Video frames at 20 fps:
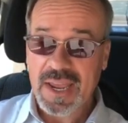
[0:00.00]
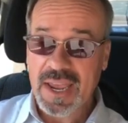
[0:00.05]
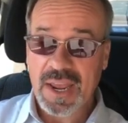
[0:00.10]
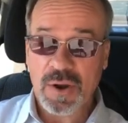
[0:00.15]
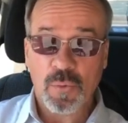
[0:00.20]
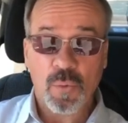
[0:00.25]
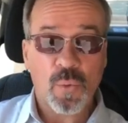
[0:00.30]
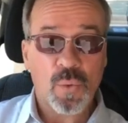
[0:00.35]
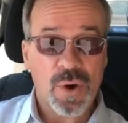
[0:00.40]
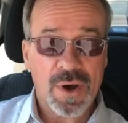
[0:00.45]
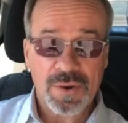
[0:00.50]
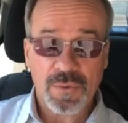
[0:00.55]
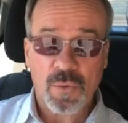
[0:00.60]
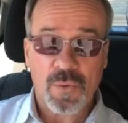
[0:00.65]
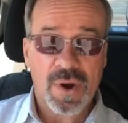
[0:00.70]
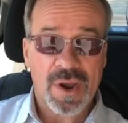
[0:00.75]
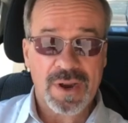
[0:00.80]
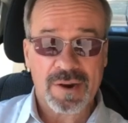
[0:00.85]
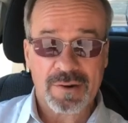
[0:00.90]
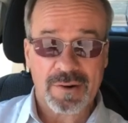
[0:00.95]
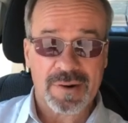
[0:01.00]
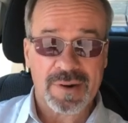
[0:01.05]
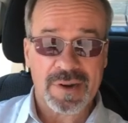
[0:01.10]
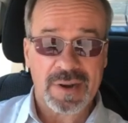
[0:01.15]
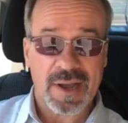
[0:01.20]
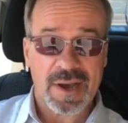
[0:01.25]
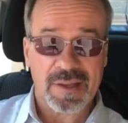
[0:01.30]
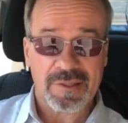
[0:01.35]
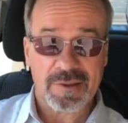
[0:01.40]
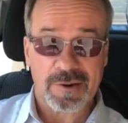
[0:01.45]
in one way or
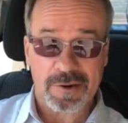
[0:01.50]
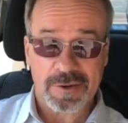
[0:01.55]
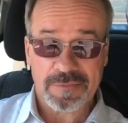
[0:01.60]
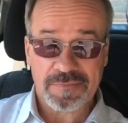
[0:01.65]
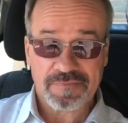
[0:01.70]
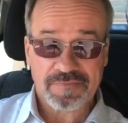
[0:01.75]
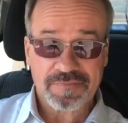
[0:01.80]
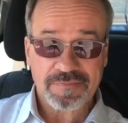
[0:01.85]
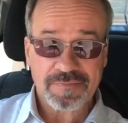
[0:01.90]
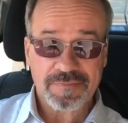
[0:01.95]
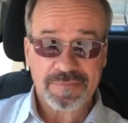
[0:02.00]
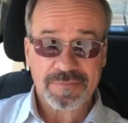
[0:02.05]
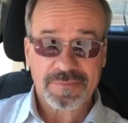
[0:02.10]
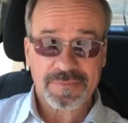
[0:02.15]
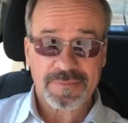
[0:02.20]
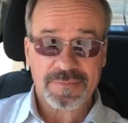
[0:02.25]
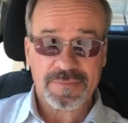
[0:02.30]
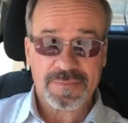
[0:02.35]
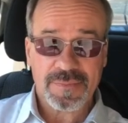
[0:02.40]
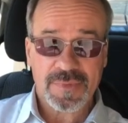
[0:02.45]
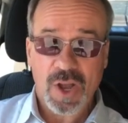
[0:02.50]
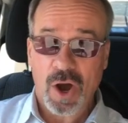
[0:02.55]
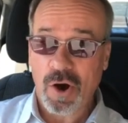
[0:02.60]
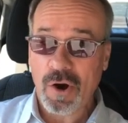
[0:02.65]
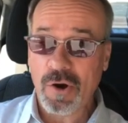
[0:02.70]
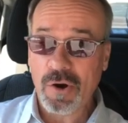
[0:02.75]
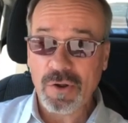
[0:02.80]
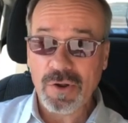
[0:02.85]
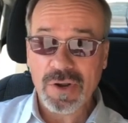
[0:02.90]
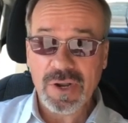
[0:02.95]
another.
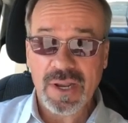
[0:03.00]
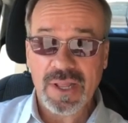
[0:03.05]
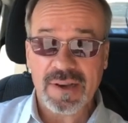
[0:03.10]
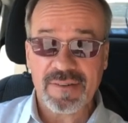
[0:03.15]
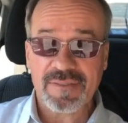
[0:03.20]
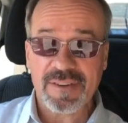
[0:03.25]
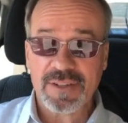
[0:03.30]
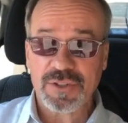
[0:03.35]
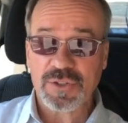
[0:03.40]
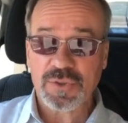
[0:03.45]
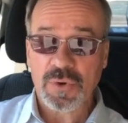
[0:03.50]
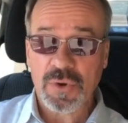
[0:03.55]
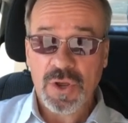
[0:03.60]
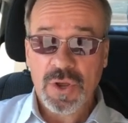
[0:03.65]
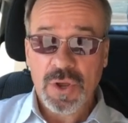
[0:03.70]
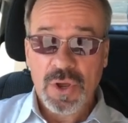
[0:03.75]
All of us